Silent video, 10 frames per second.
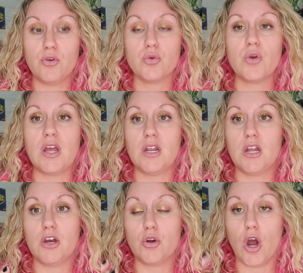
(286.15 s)
created
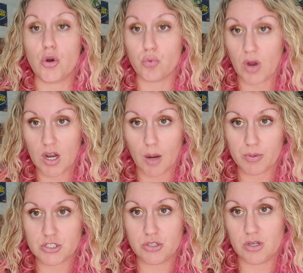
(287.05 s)
a great
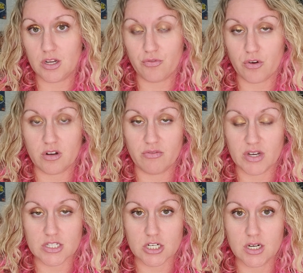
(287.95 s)
opportunity for an
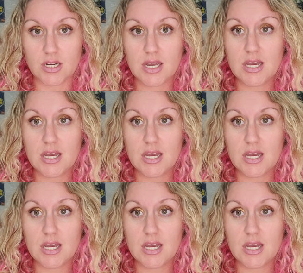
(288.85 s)
investor,